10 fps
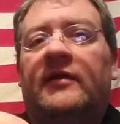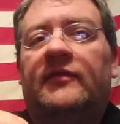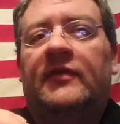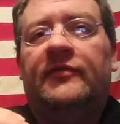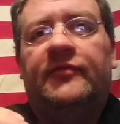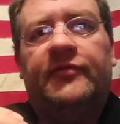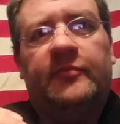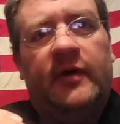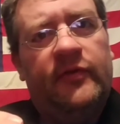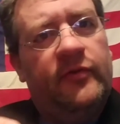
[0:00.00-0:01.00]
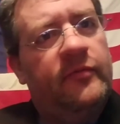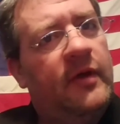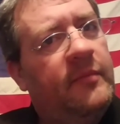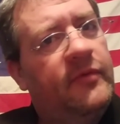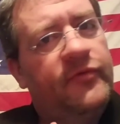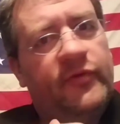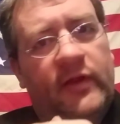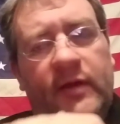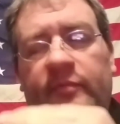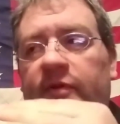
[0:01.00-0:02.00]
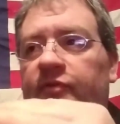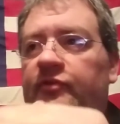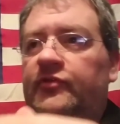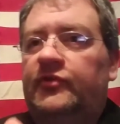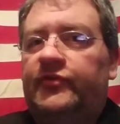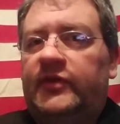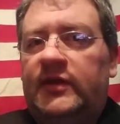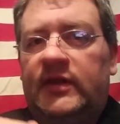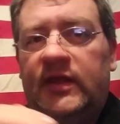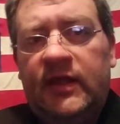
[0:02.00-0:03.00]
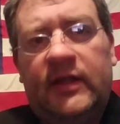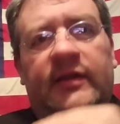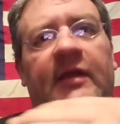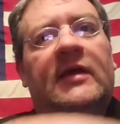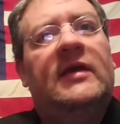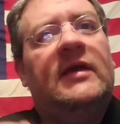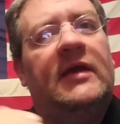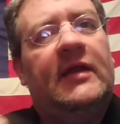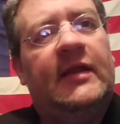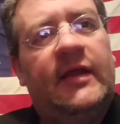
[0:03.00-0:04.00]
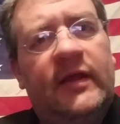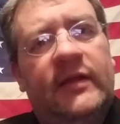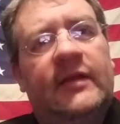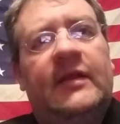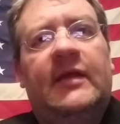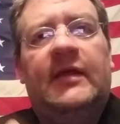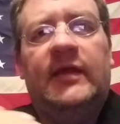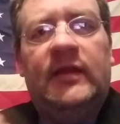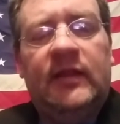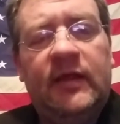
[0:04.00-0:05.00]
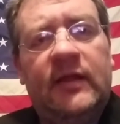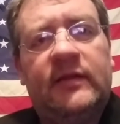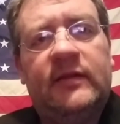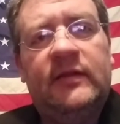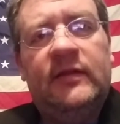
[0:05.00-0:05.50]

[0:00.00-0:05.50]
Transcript: And then some other, I mean, celebrities are just getting hit and hit and hit.